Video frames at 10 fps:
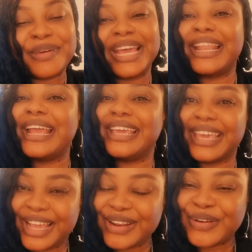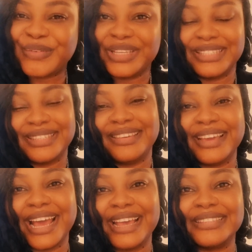And I cannot wait to see you
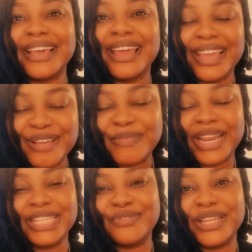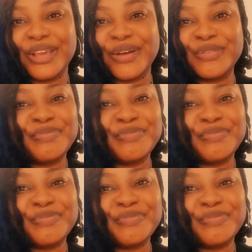guys in my next video.